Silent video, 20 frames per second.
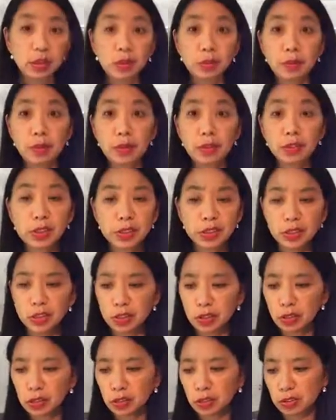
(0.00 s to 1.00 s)
melted
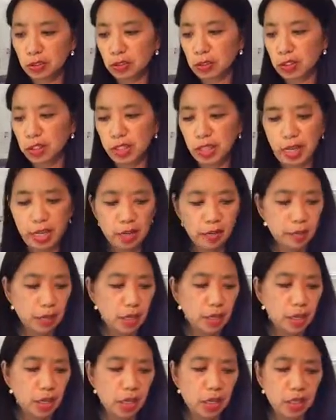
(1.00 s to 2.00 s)
the shea
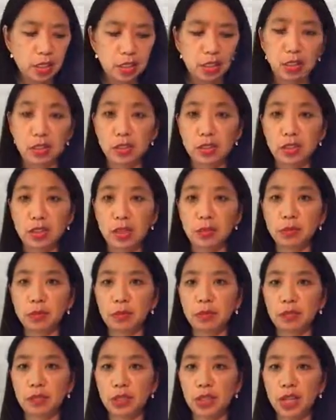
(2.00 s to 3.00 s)
butter in a double
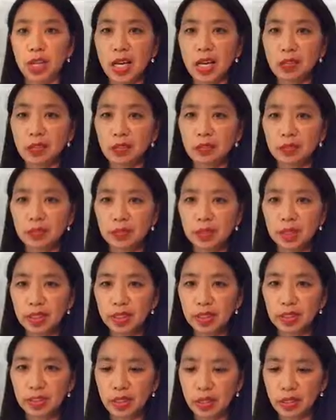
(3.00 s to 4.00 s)
broiler,
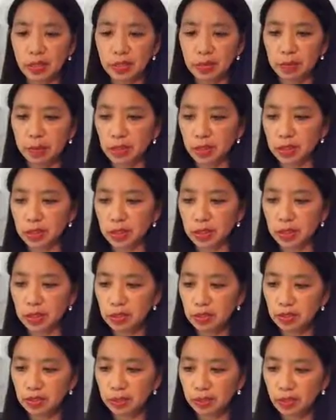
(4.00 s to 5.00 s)
so it's
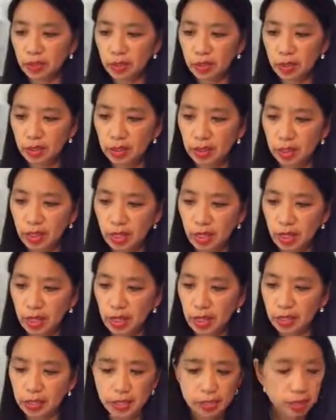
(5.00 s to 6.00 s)
melted,
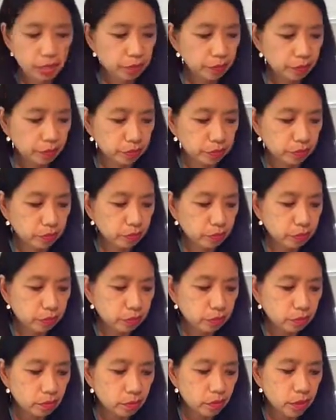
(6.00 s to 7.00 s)
and
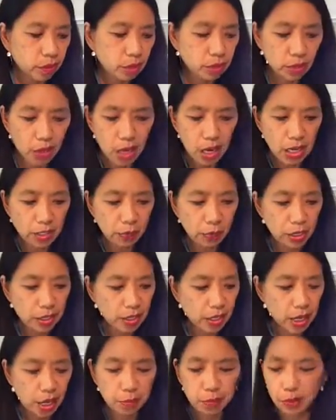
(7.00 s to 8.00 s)
so I had
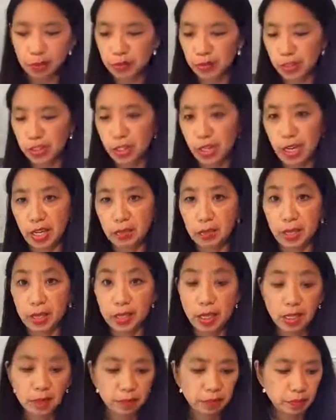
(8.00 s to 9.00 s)
1 cup of the shea
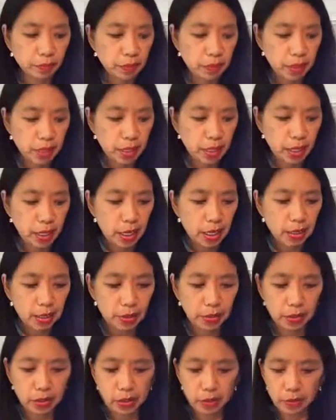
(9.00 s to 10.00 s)
butter, and
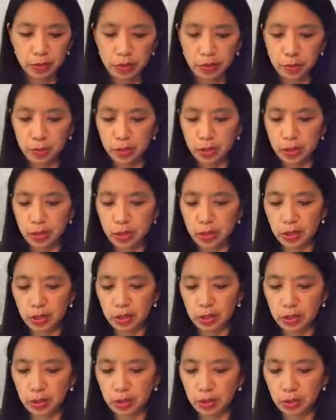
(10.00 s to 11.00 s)
then so I'm just putting it
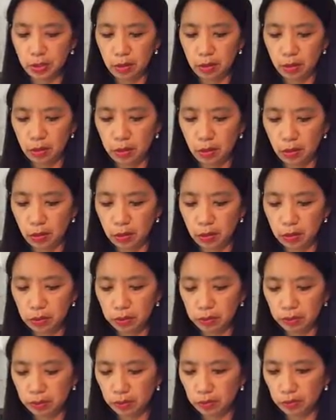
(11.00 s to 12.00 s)
in a
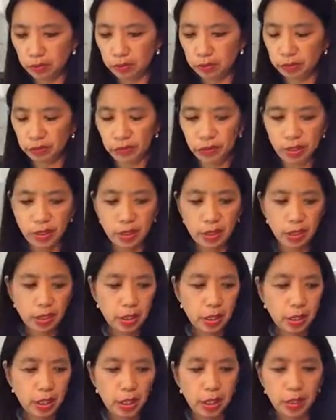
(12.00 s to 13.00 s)
bowl,
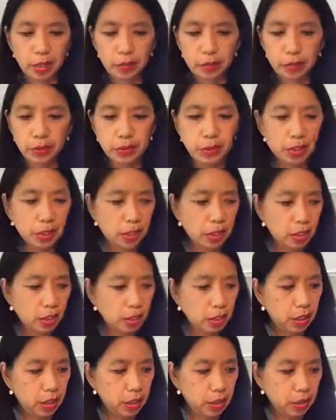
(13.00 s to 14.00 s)
and I'm putting
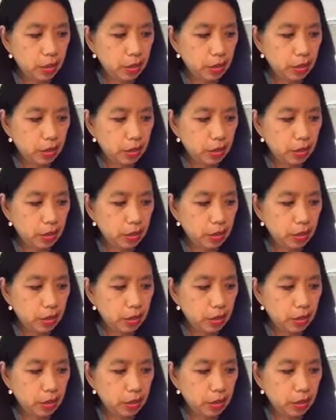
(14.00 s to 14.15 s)
in